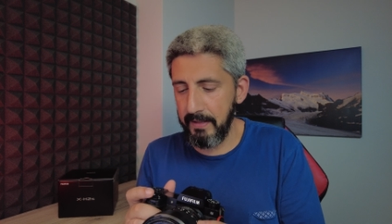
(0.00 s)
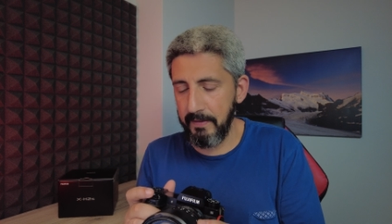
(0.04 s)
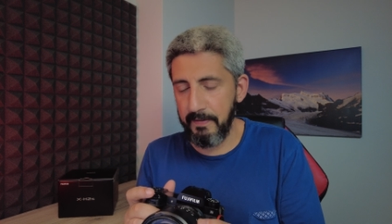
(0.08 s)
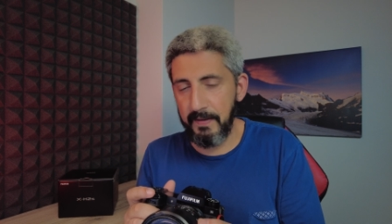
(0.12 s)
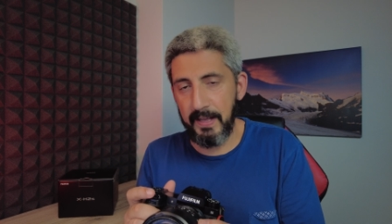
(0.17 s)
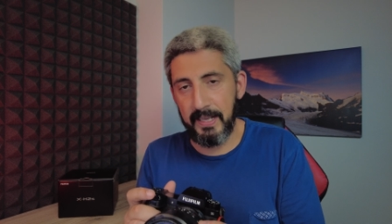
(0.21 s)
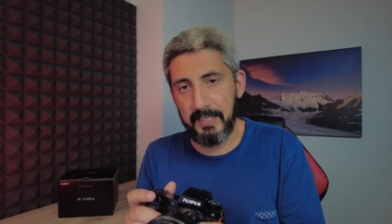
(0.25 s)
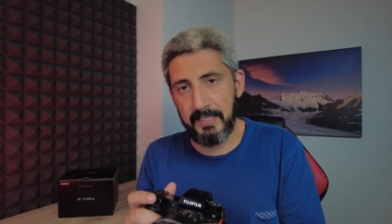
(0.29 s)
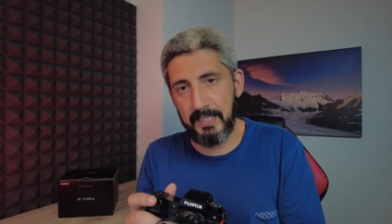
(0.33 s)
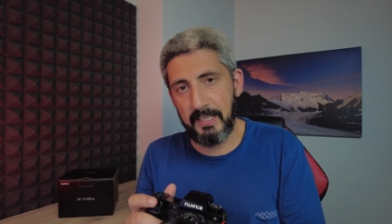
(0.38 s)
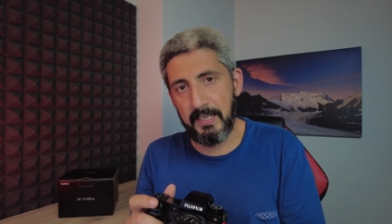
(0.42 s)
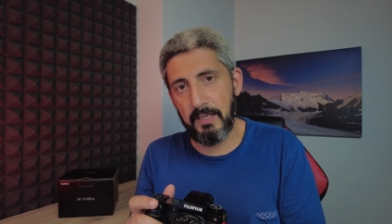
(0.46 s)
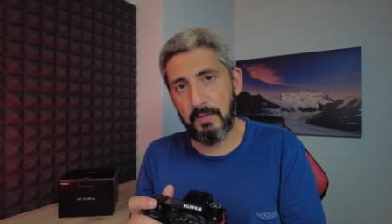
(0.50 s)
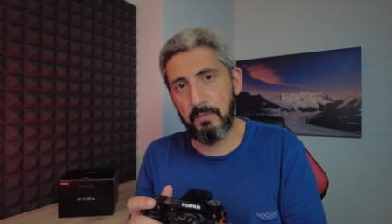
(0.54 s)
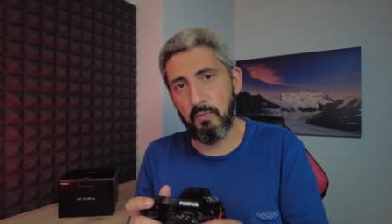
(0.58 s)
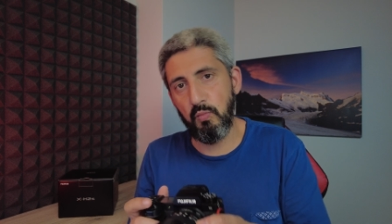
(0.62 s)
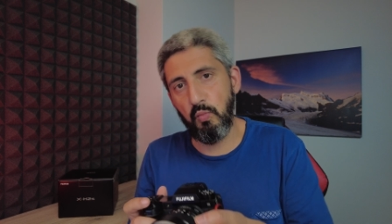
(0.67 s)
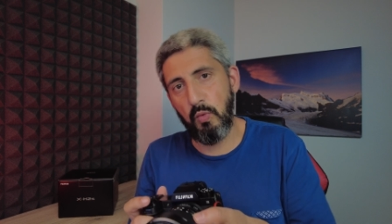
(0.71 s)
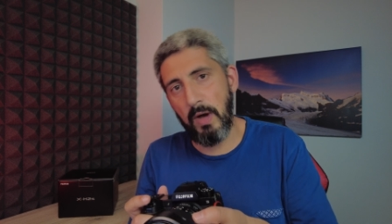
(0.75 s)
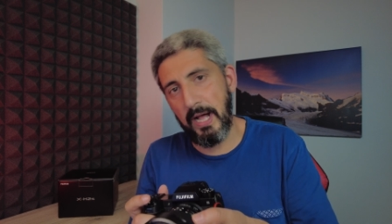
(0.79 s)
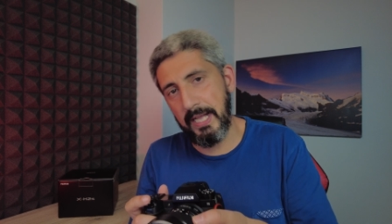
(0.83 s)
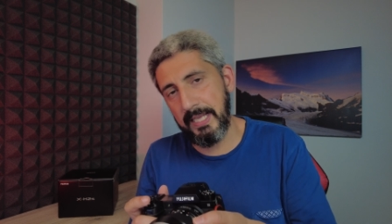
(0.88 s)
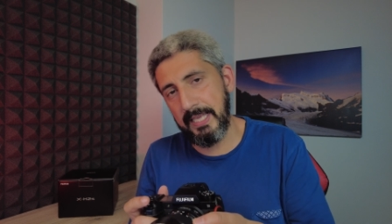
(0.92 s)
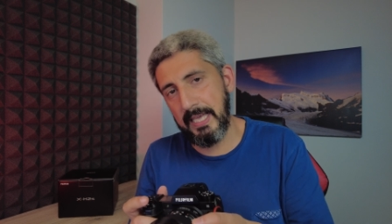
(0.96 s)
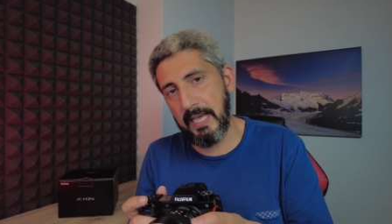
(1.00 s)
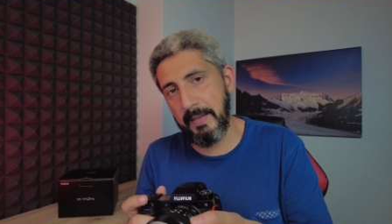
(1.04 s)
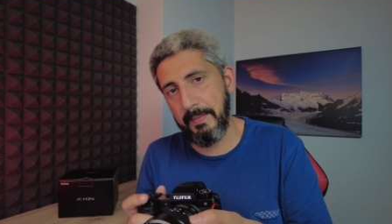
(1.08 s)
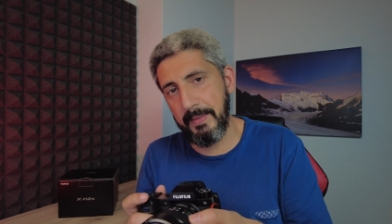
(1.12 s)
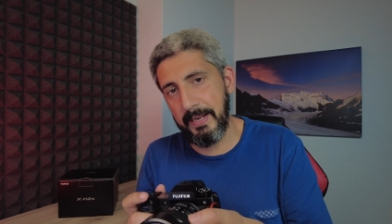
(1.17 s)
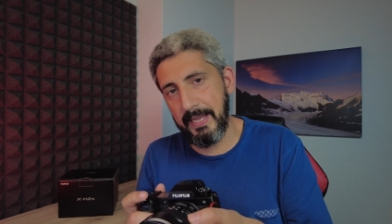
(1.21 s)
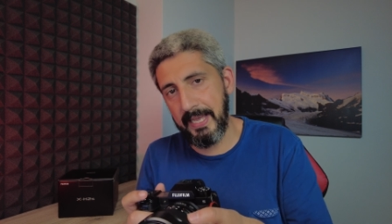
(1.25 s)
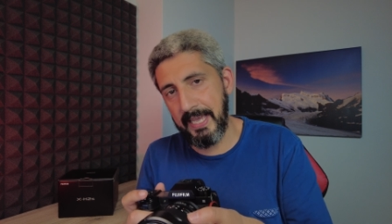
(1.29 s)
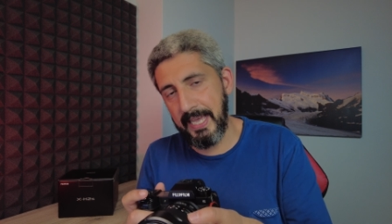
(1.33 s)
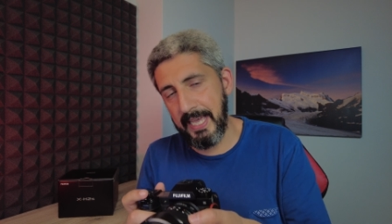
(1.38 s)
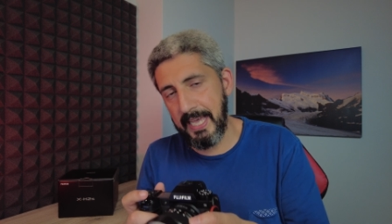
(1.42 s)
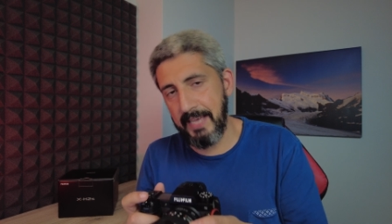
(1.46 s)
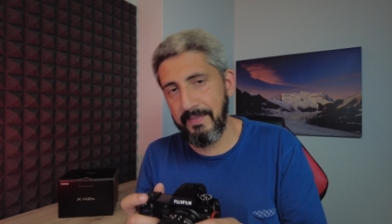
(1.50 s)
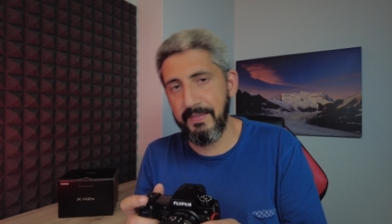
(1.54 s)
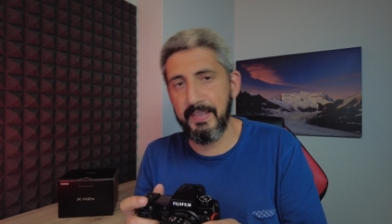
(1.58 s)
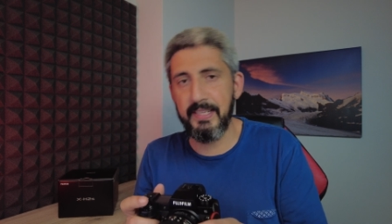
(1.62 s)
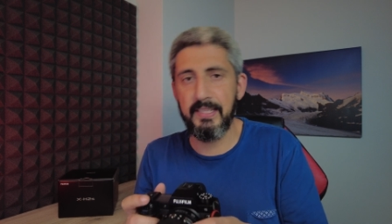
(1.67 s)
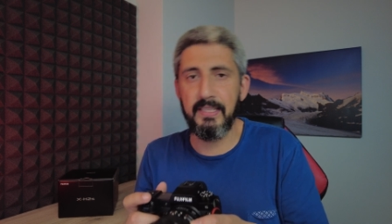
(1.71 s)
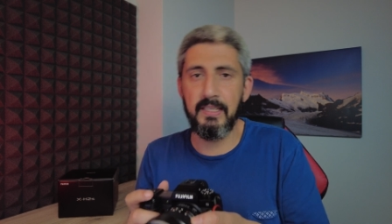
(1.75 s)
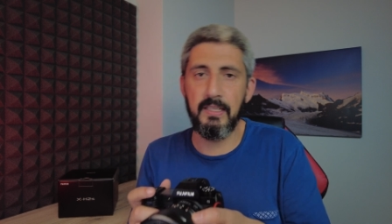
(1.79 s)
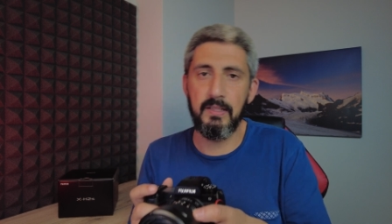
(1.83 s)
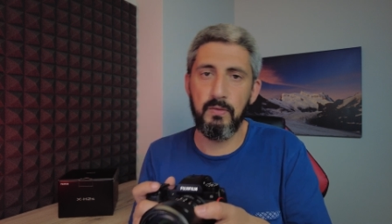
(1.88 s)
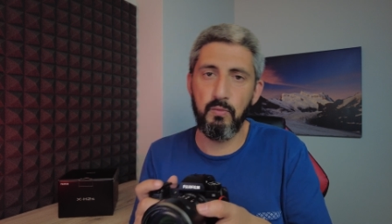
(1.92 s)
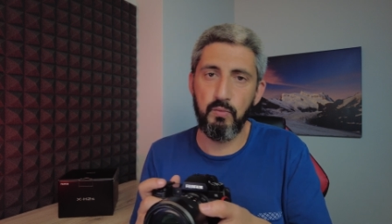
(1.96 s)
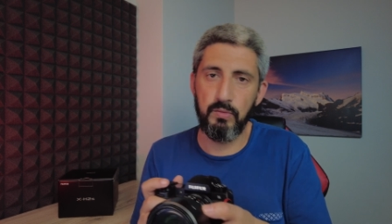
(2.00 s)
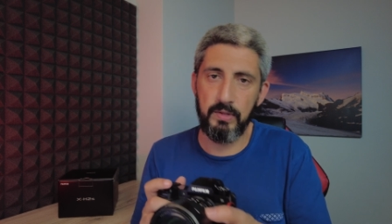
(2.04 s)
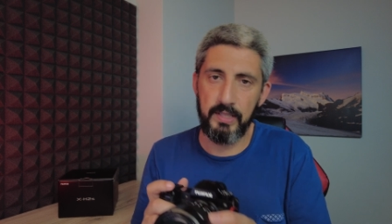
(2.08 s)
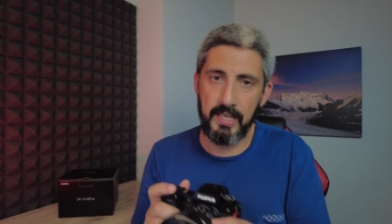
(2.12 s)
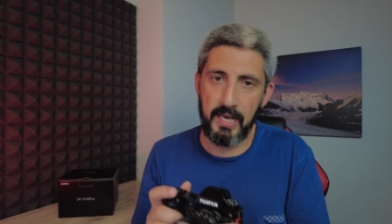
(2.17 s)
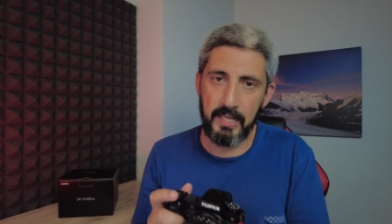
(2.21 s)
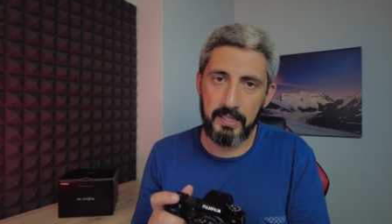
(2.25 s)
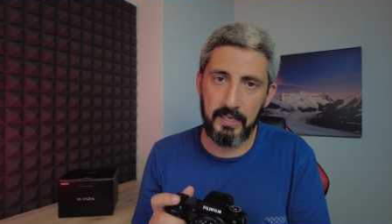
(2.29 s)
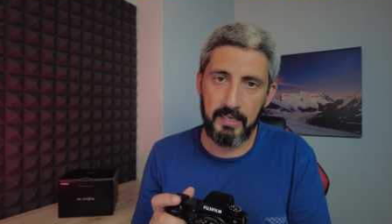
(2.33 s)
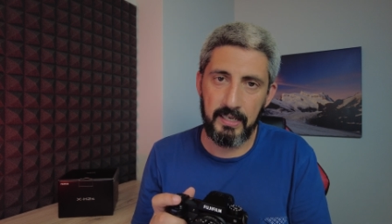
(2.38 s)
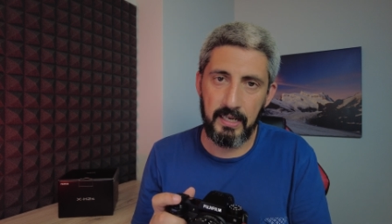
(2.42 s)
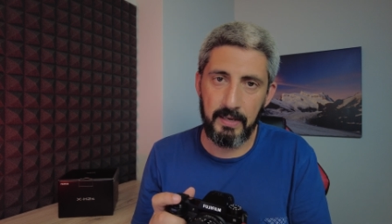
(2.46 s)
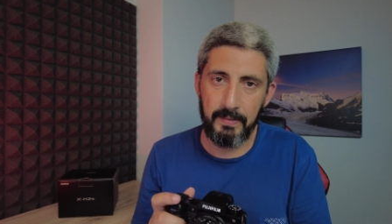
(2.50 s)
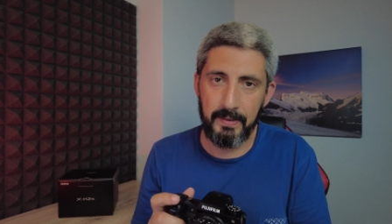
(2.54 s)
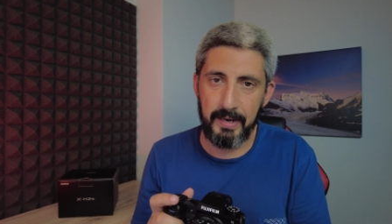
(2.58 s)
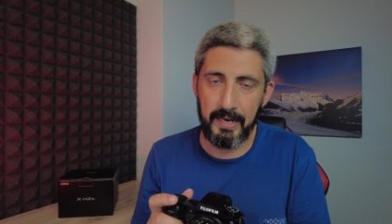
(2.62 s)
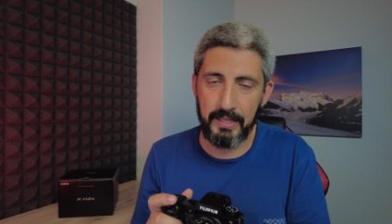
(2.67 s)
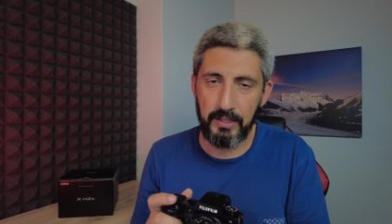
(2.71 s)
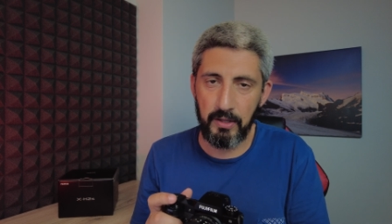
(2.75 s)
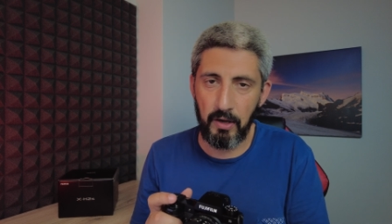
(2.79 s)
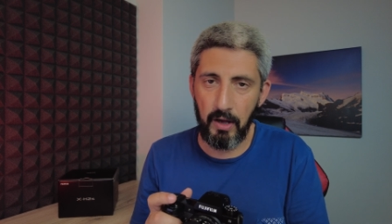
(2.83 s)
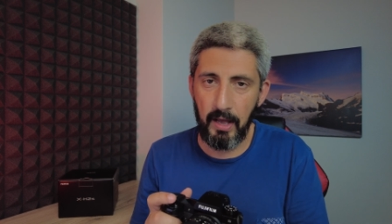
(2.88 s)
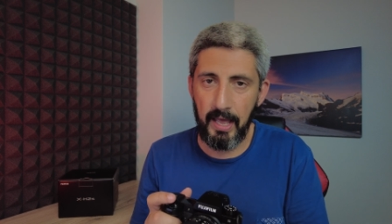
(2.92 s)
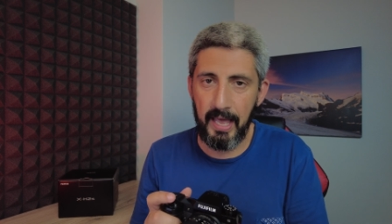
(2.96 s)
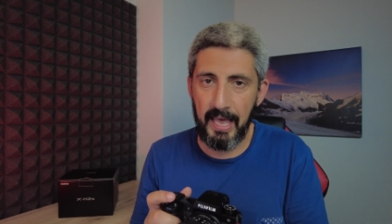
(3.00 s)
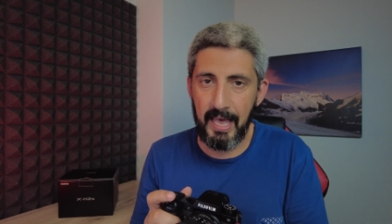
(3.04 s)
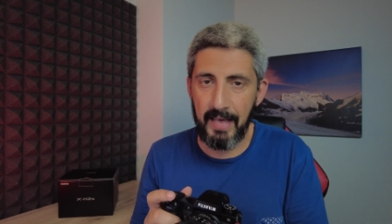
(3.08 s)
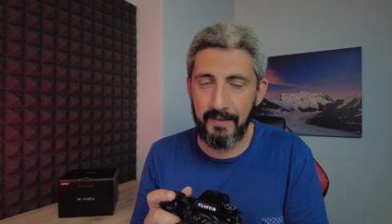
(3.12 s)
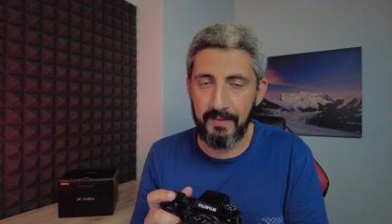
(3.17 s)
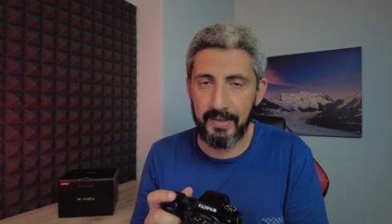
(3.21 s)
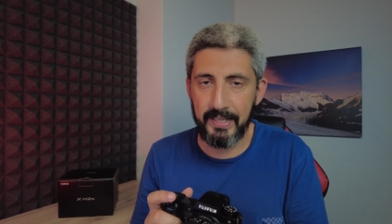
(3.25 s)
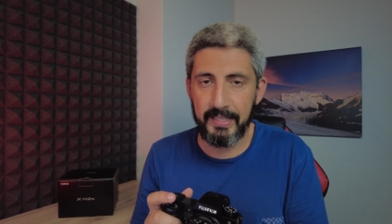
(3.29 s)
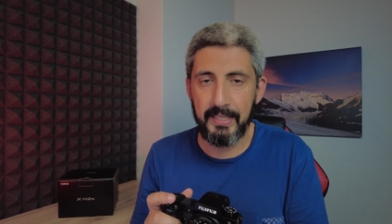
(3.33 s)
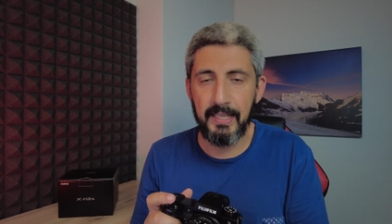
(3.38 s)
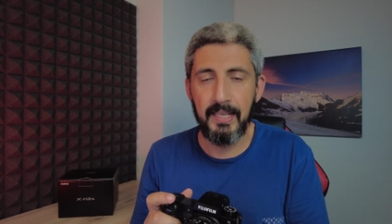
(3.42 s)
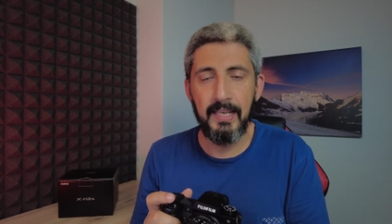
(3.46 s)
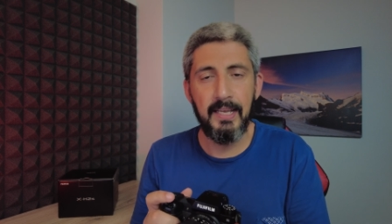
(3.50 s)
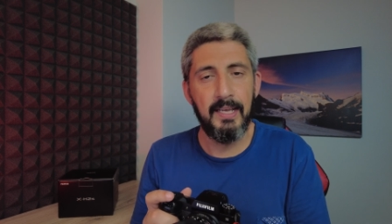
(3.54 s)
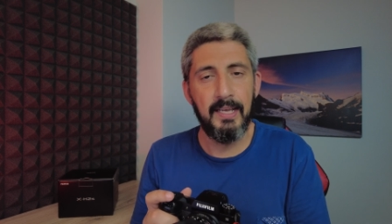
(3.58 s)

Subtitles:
the fact that in one camera I have it, in the other camera I don't have it,